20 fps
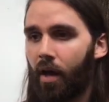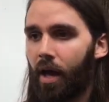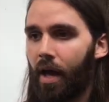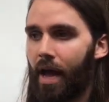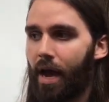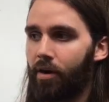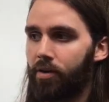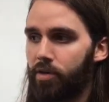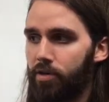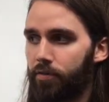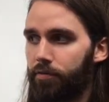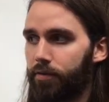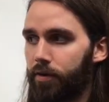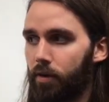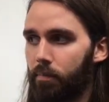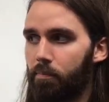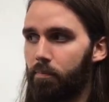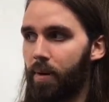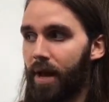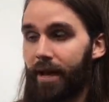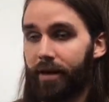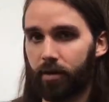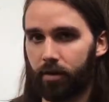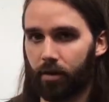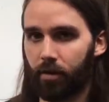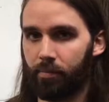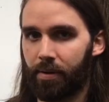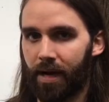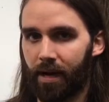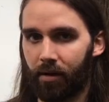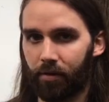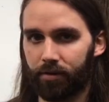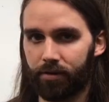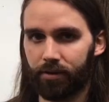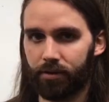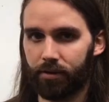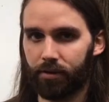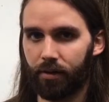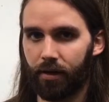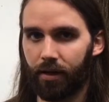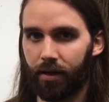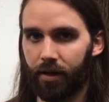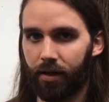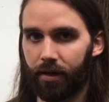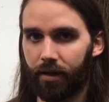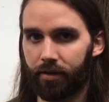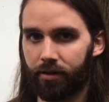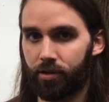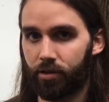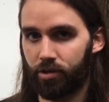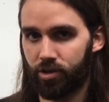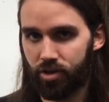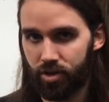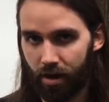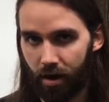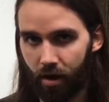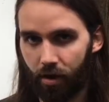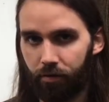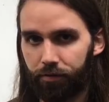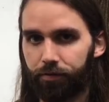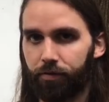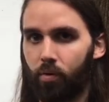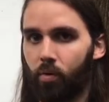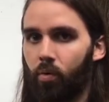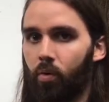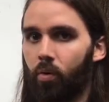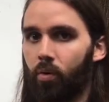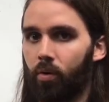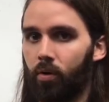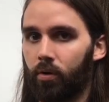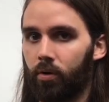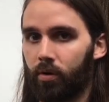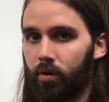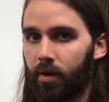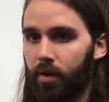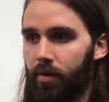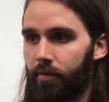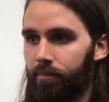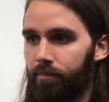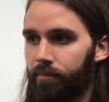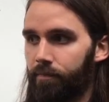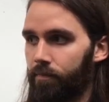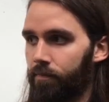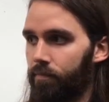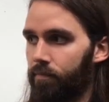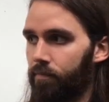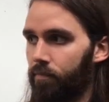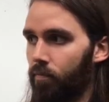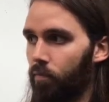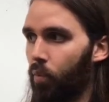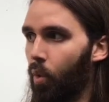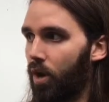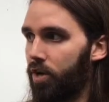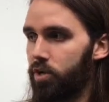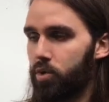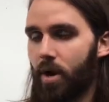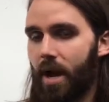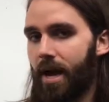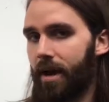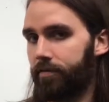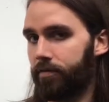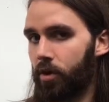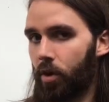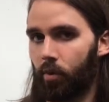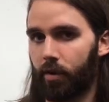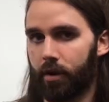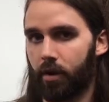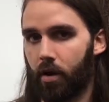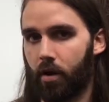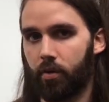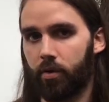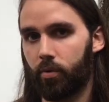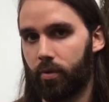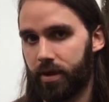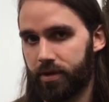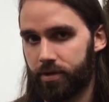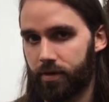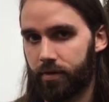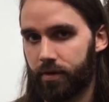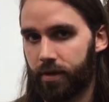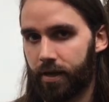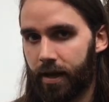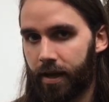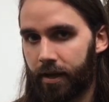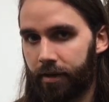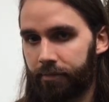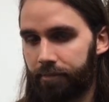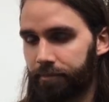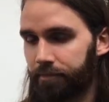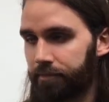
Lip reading: How do you feel better about yourself or what you have going on the rest of the day?